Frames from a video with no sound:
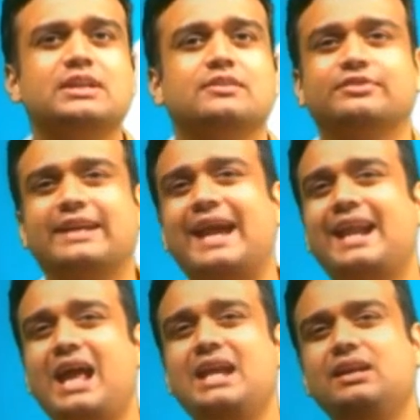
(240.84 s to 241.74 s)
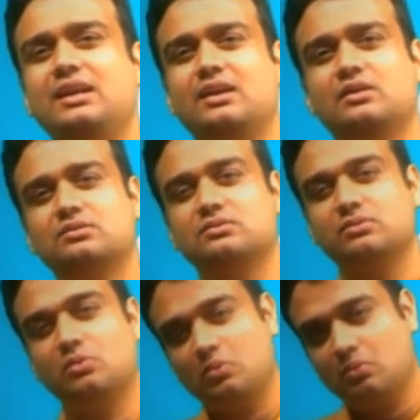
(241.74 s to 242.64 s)
yourself, can I
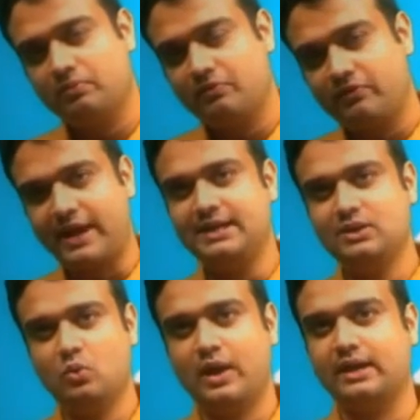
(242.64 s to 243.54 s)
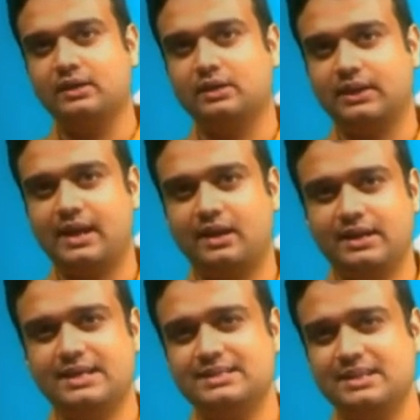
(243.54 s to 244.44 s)
find a way,
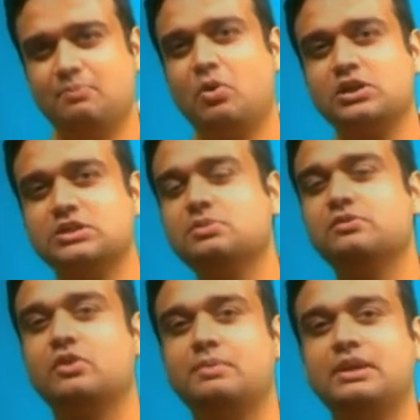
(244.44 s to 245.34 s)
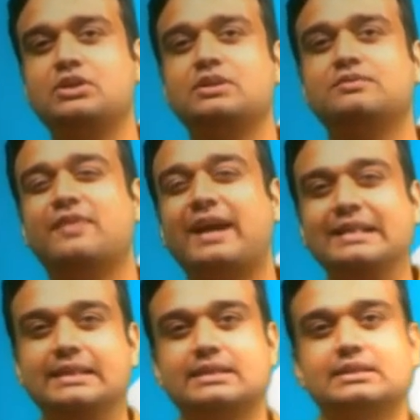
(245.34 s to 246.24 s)
is it possible for me to
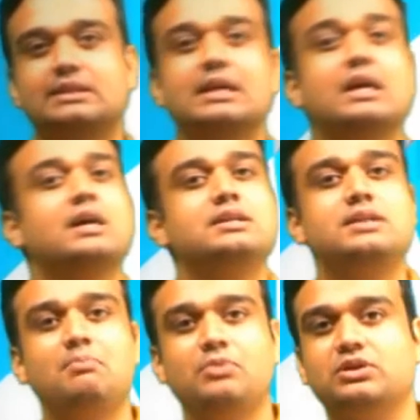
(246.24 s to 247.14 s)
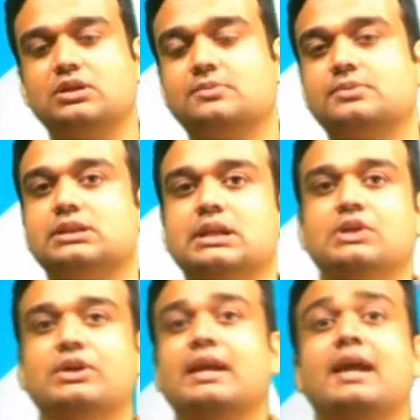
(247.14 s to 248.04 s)
define these in number terms?
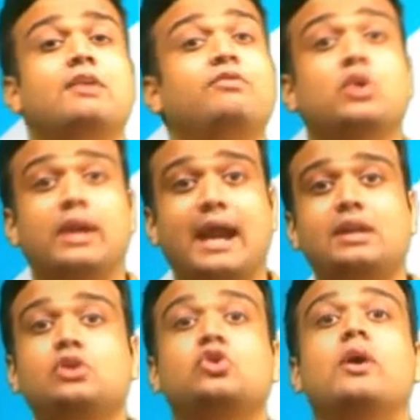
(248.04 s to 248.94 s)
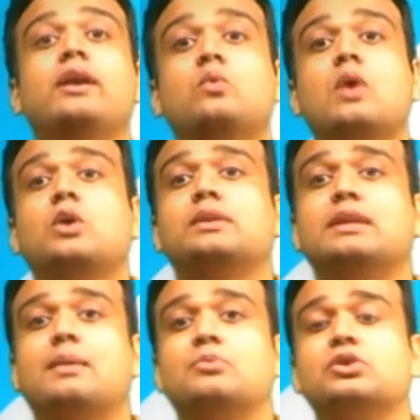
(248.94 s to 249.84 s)
Right? If you can, go ahead and work with
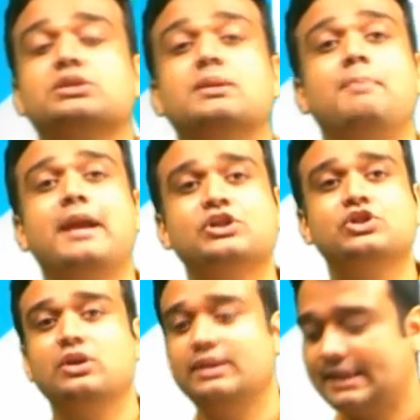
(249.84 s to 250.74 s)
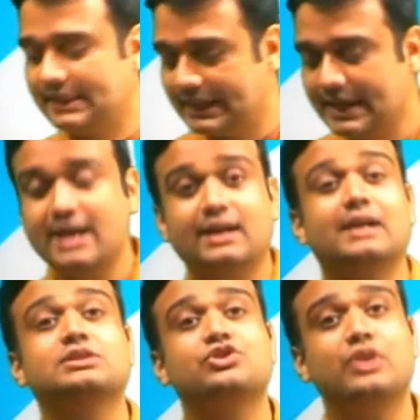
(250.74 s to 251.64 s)
numbers. Make sure that the
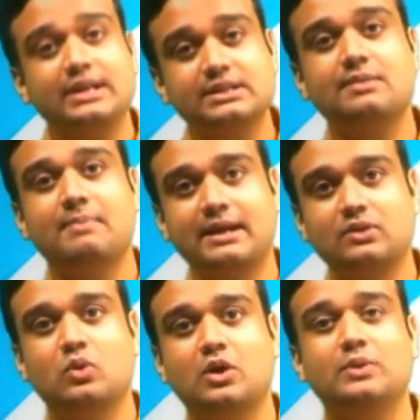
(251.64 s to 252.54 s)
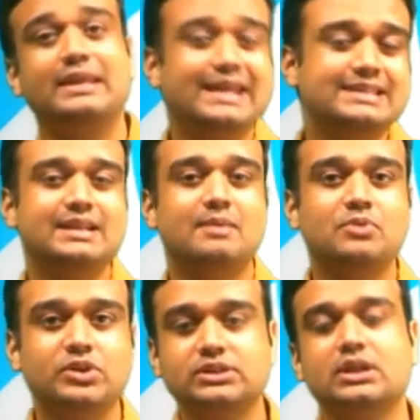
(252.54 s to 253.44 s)
constraints are met. Work with easy
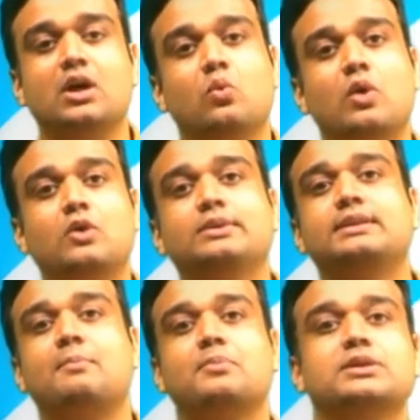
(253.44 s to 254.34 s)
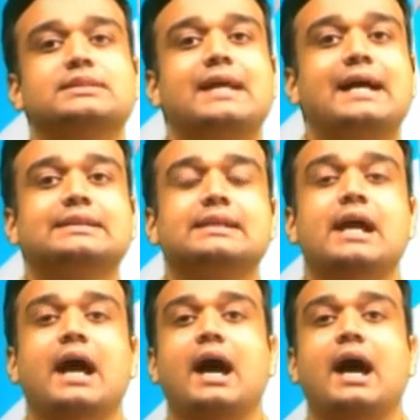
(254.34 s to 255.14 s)
numbers. Work with numbers that